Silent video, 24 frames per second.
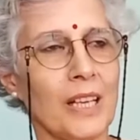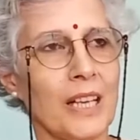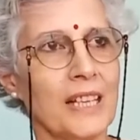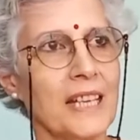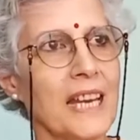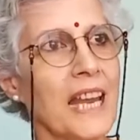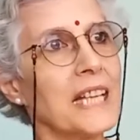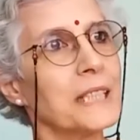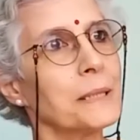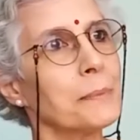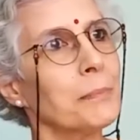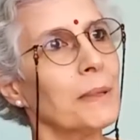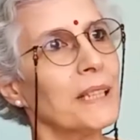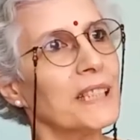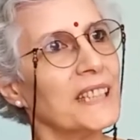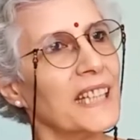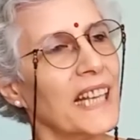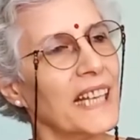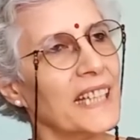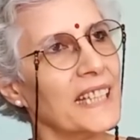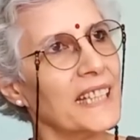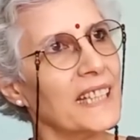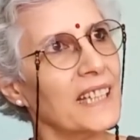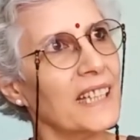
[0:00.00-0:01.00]
Yes, but
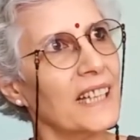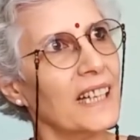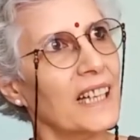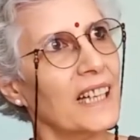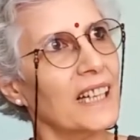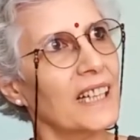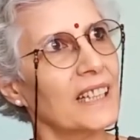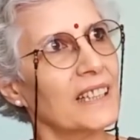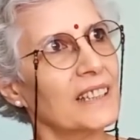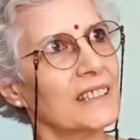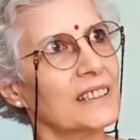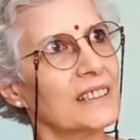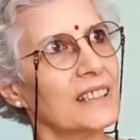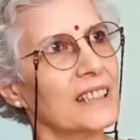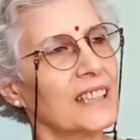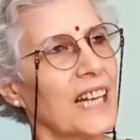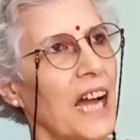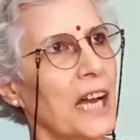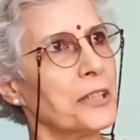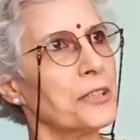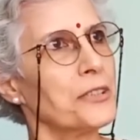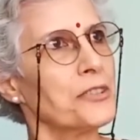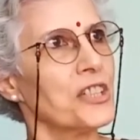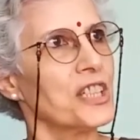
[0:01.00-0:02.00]
then the
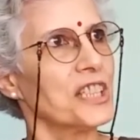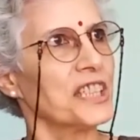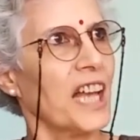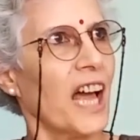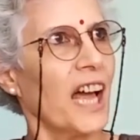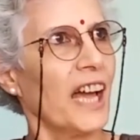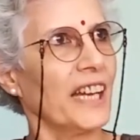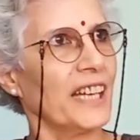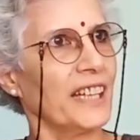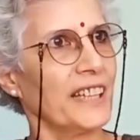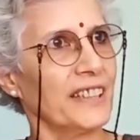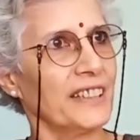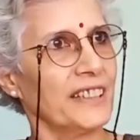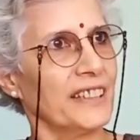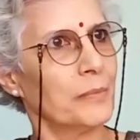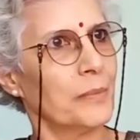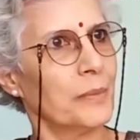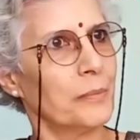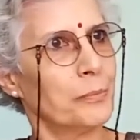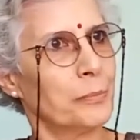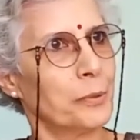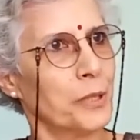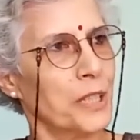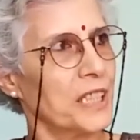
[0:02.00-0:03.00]
countryside,
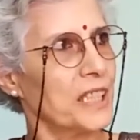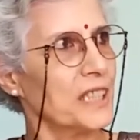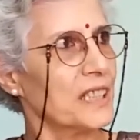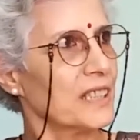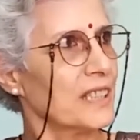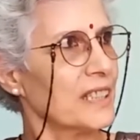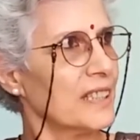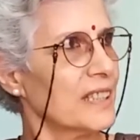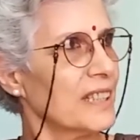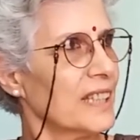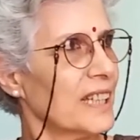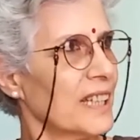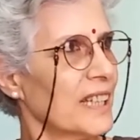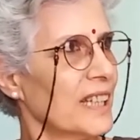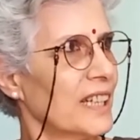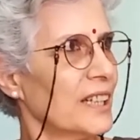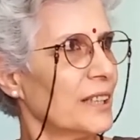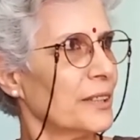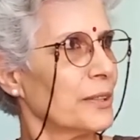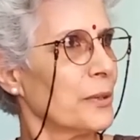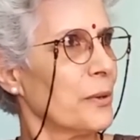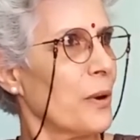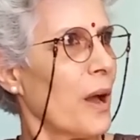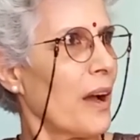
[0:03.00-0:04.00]
Britain,
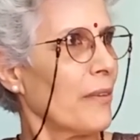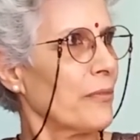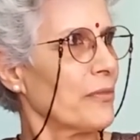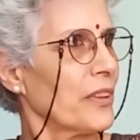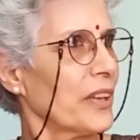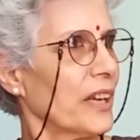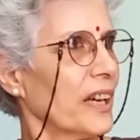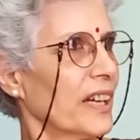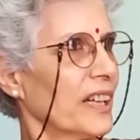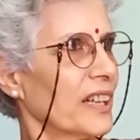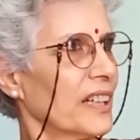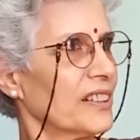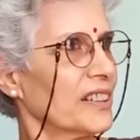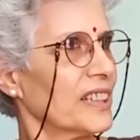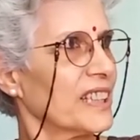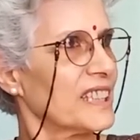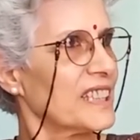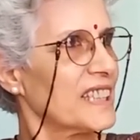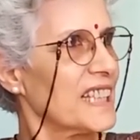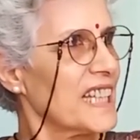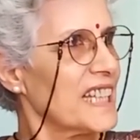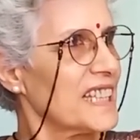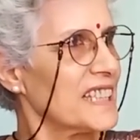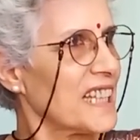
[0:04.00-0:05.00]
you have the
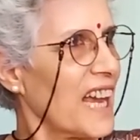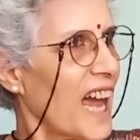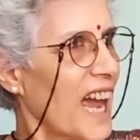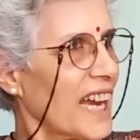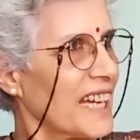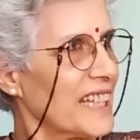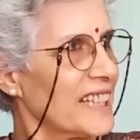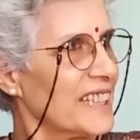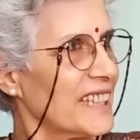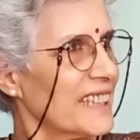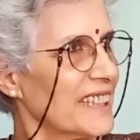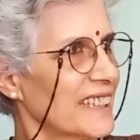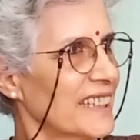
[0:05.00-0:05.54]
seaside